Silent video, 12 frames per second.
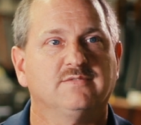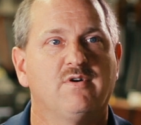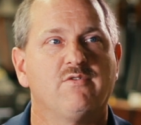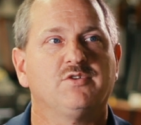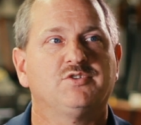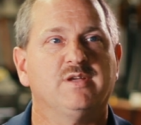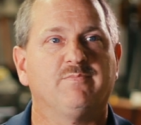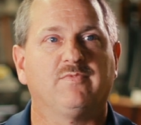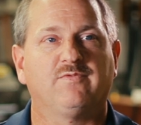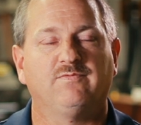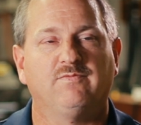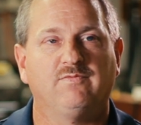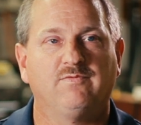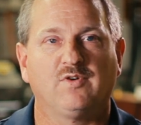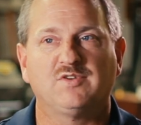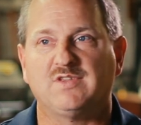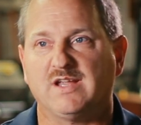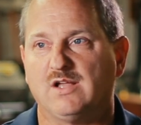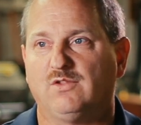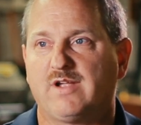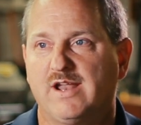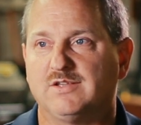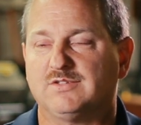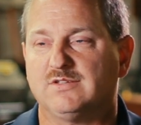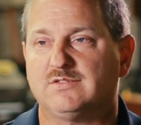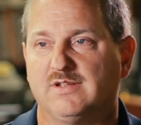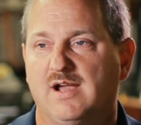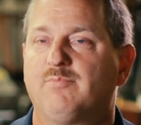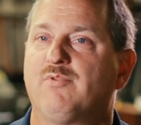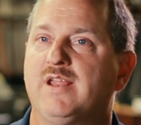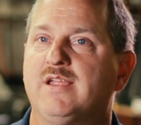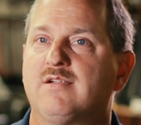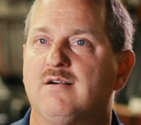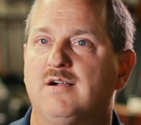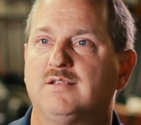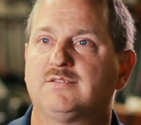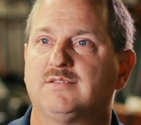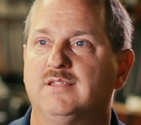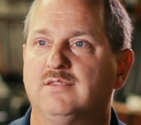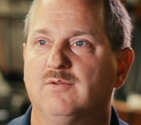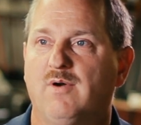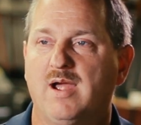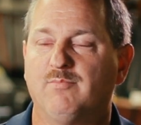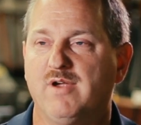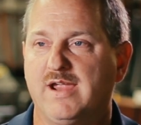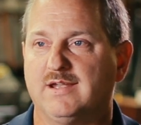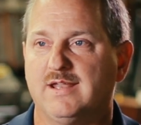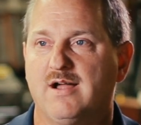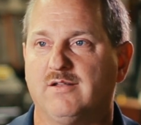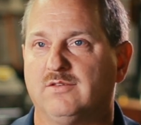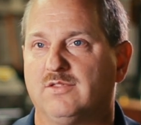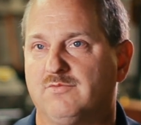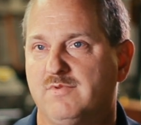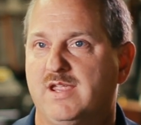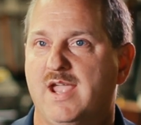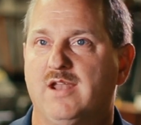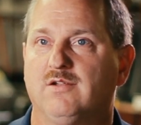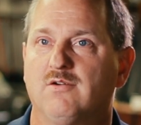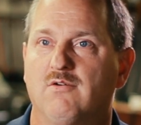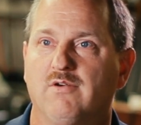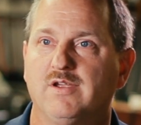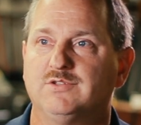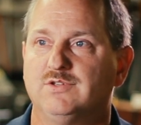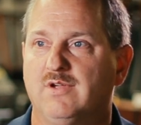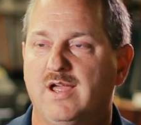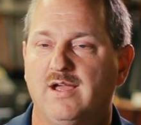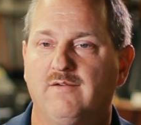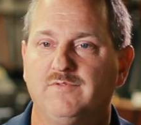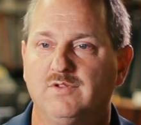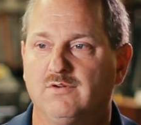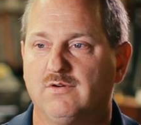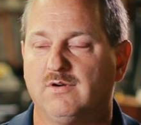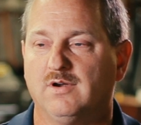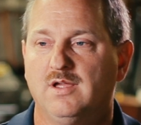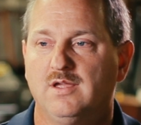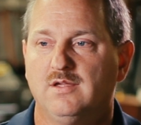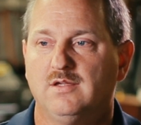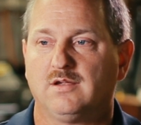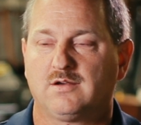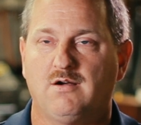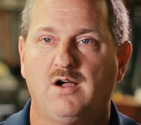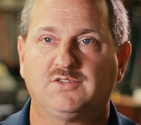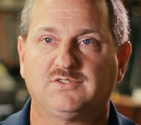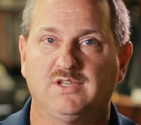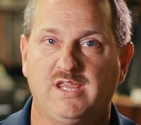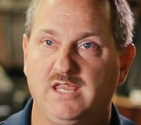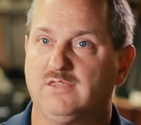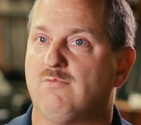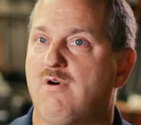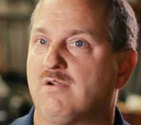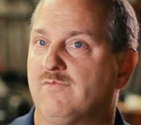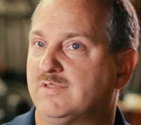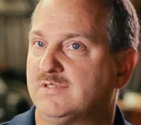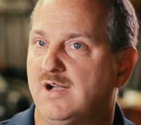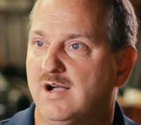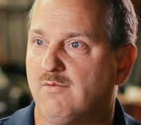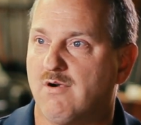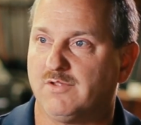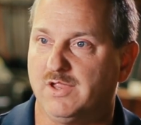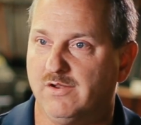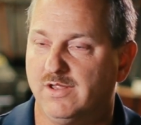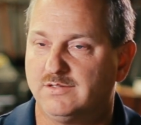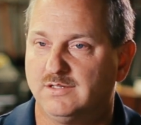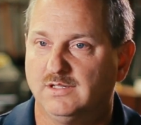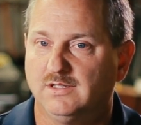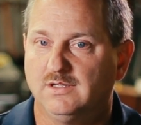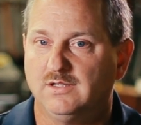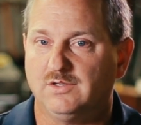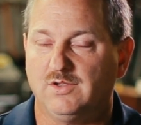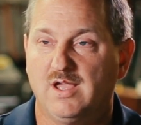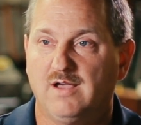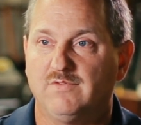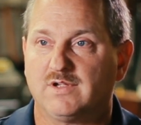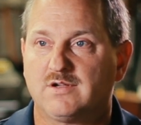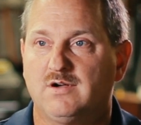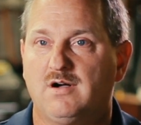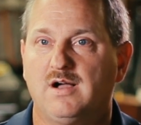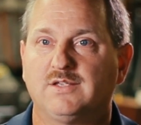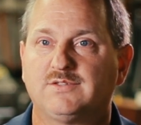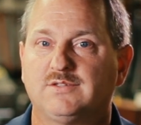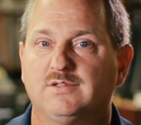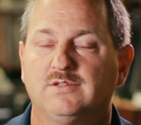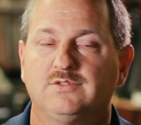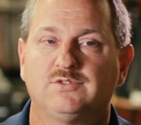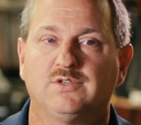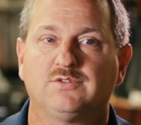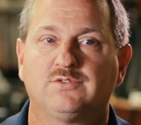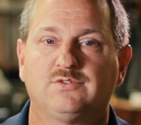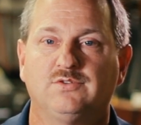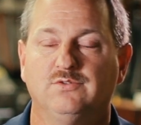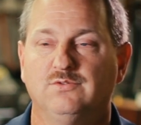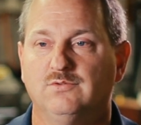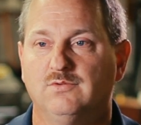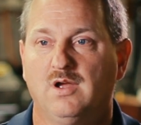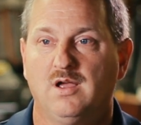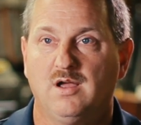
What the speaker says: of ownership, first thing I look at is just the operating costs, and I break it down into three categories. You have your cost to heat the water if it's a hot water unit. You have the cost just to